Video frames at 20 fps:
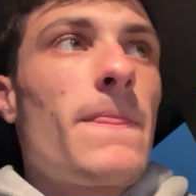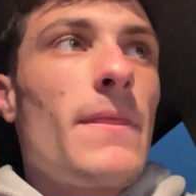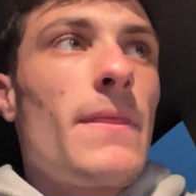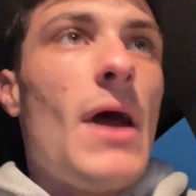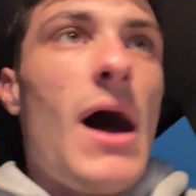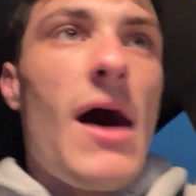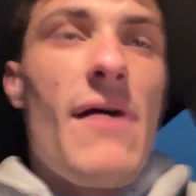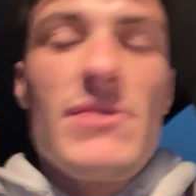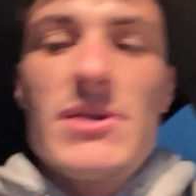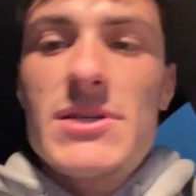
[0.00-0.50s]

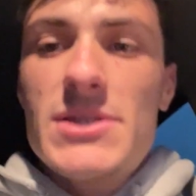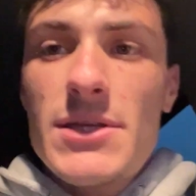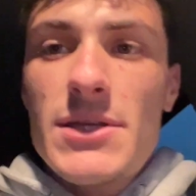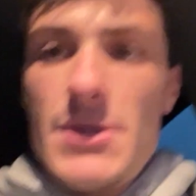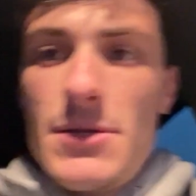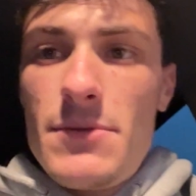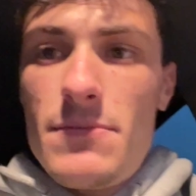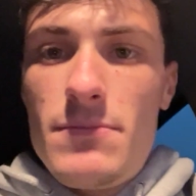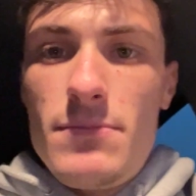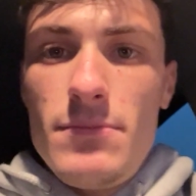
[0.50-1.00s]

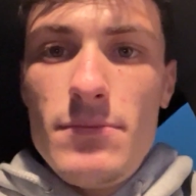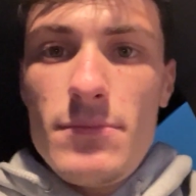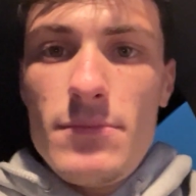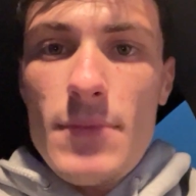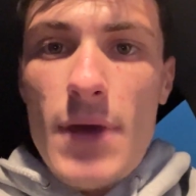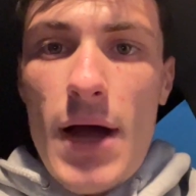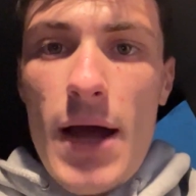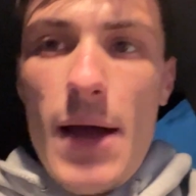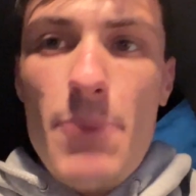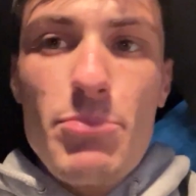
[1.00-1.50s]
obviously,
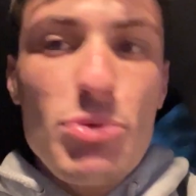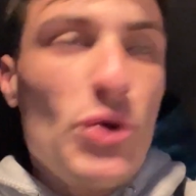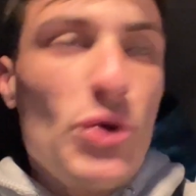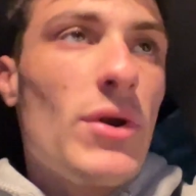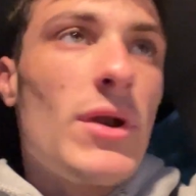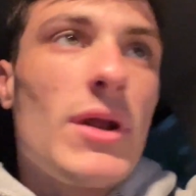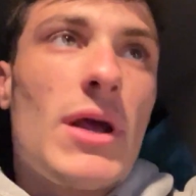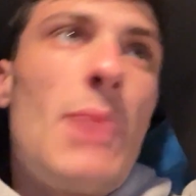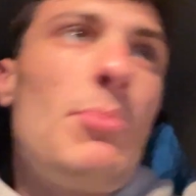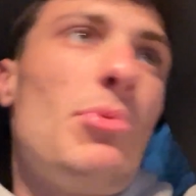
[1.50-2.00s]
I
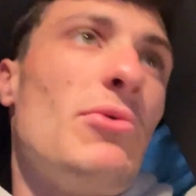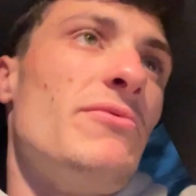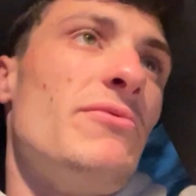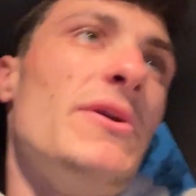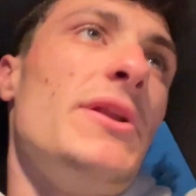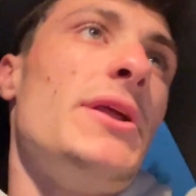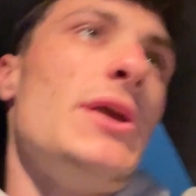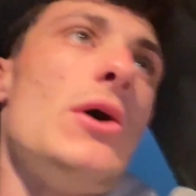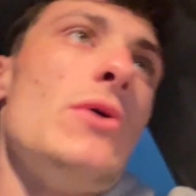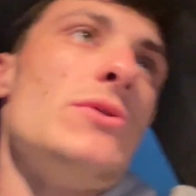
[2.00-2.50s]
uploaded a couple
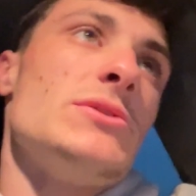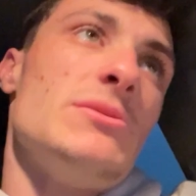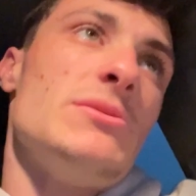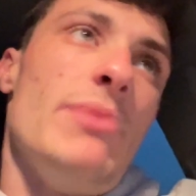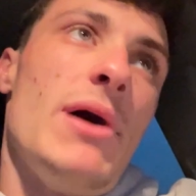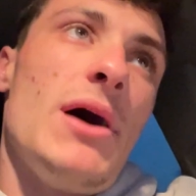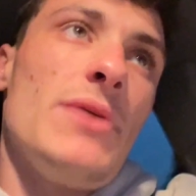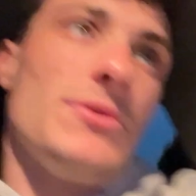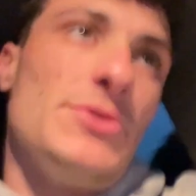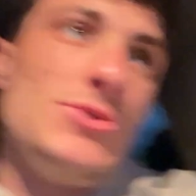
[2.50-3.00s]
videos
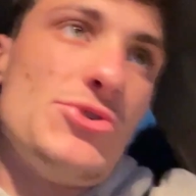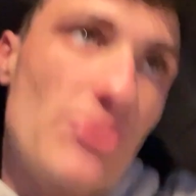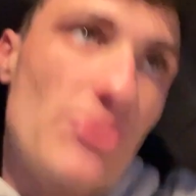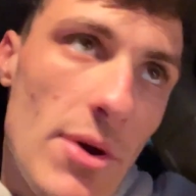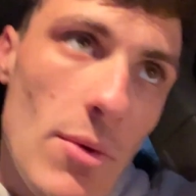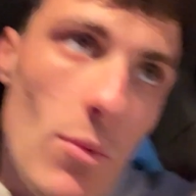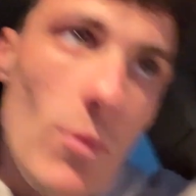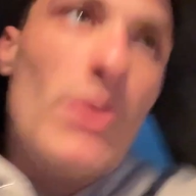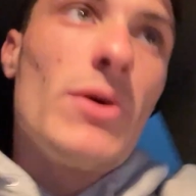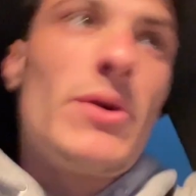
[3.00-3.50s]
about the
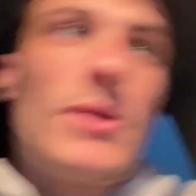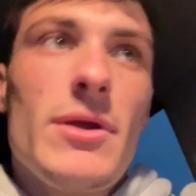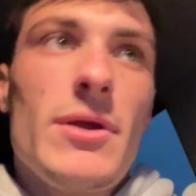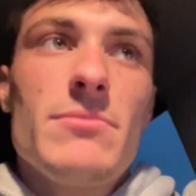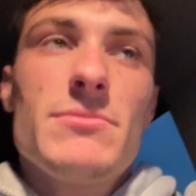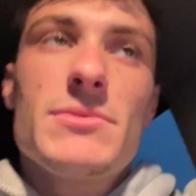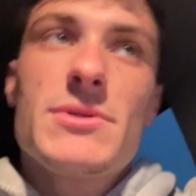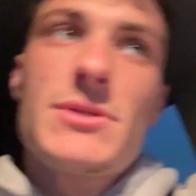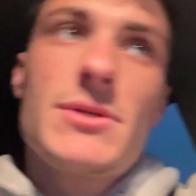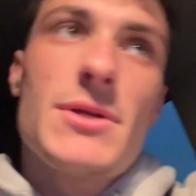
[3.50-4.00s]
Trent
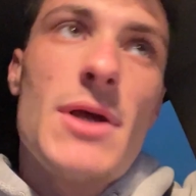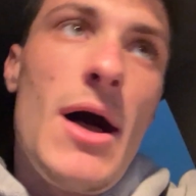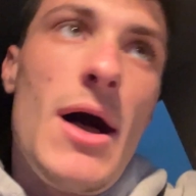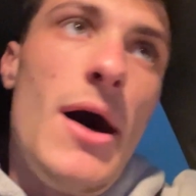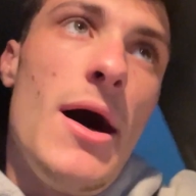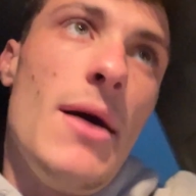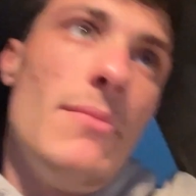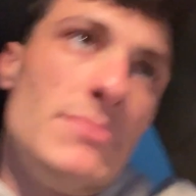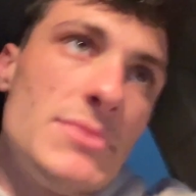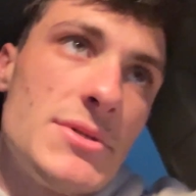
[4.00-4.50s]
Williams
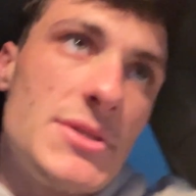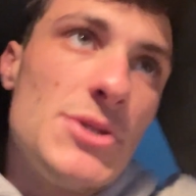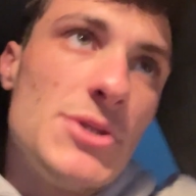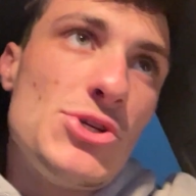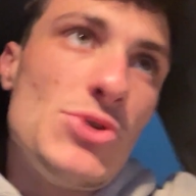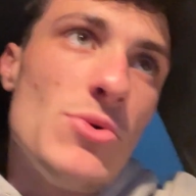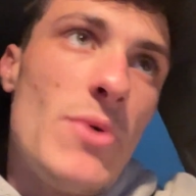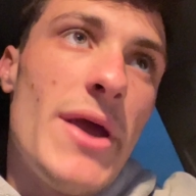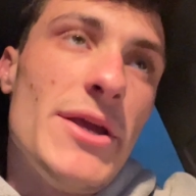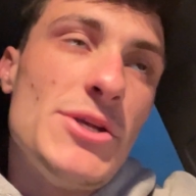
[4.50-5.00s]

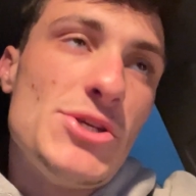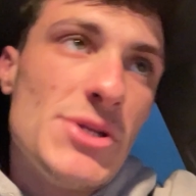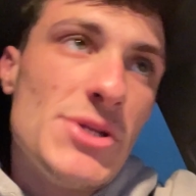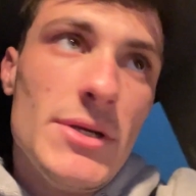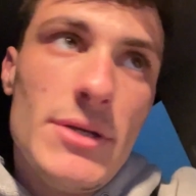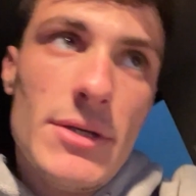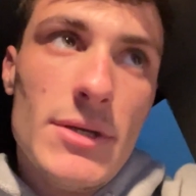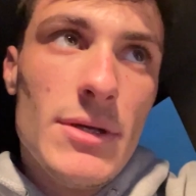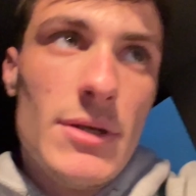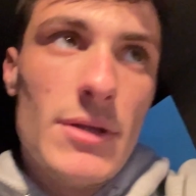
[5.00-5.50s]

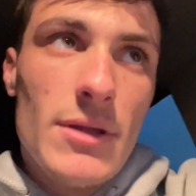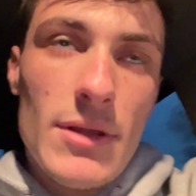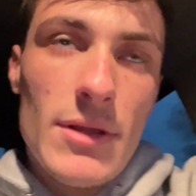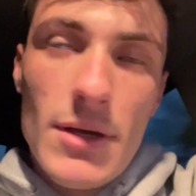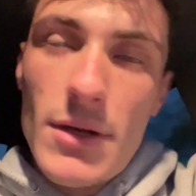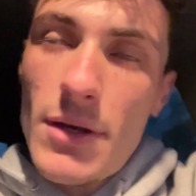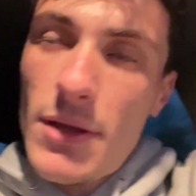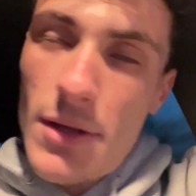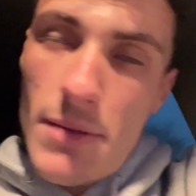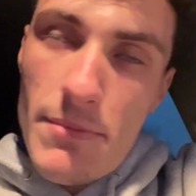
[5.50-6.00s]

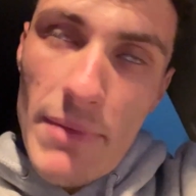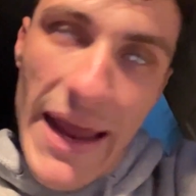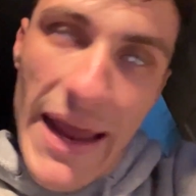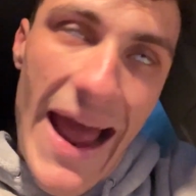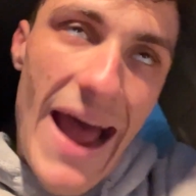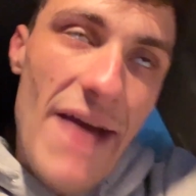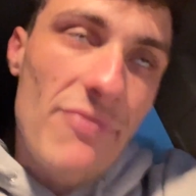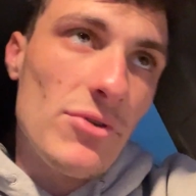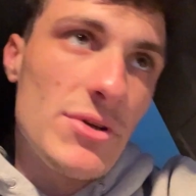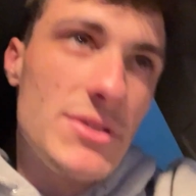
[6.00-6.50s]
situation, the
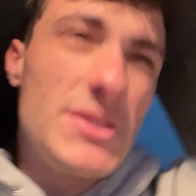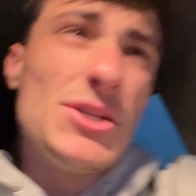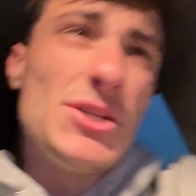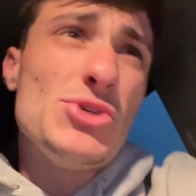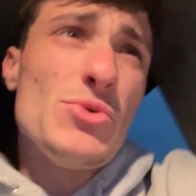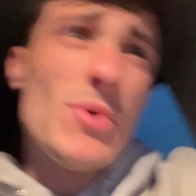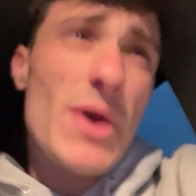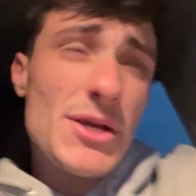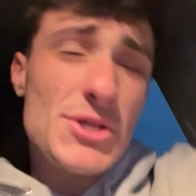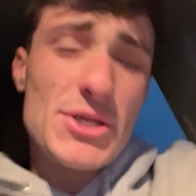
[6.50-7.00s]
McCaffrey
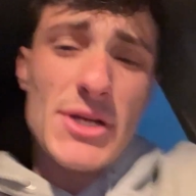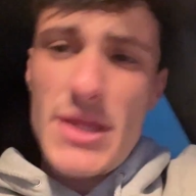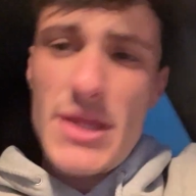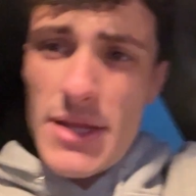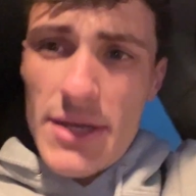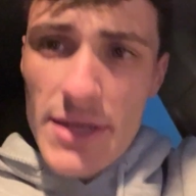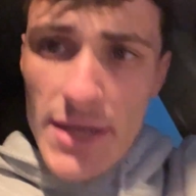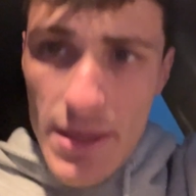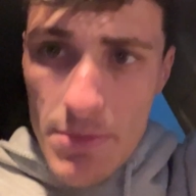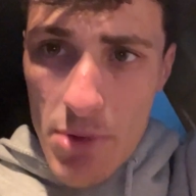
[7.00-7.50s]
situation, and
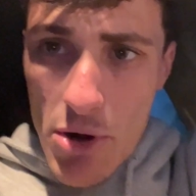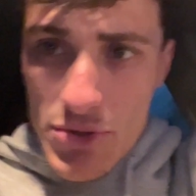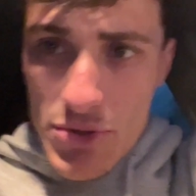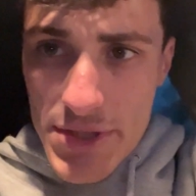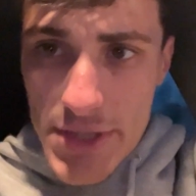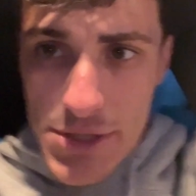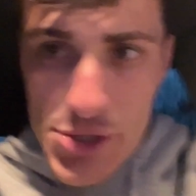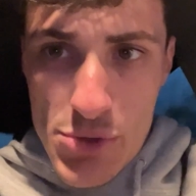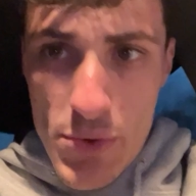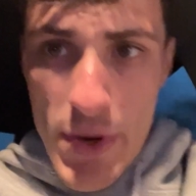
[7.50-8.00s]
the Deebo
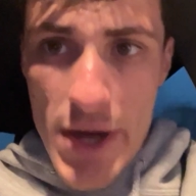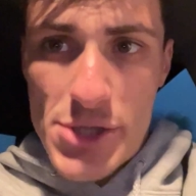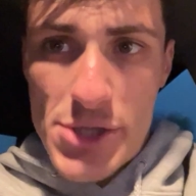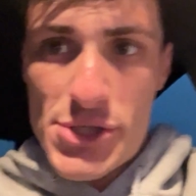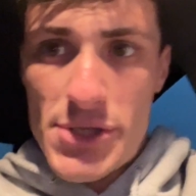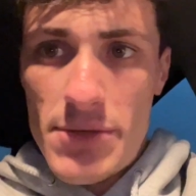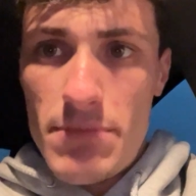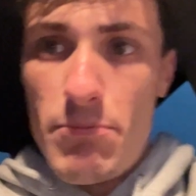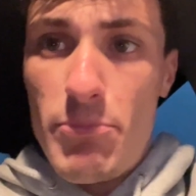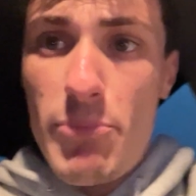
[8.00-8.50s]

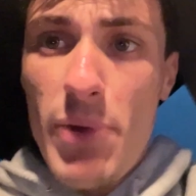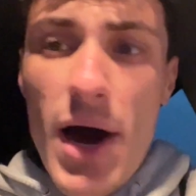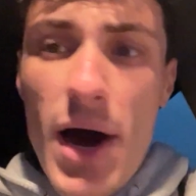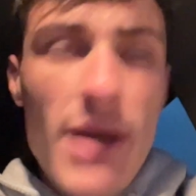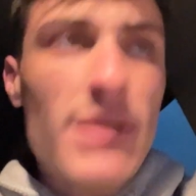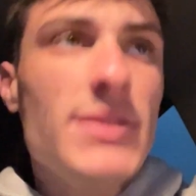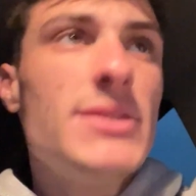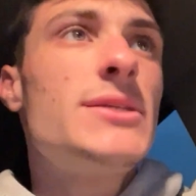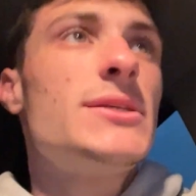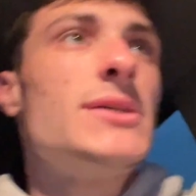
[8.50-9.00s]
situation.
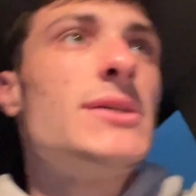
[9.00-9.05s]
But